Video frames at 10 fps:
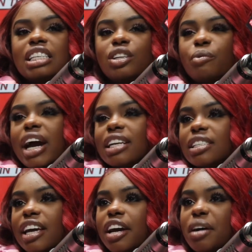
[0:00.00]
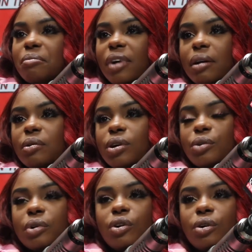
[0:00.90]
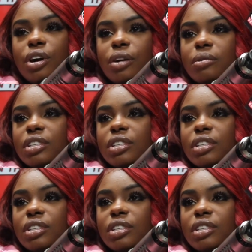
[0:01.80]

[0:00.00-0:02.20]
It's a writer's camp. I'm going to record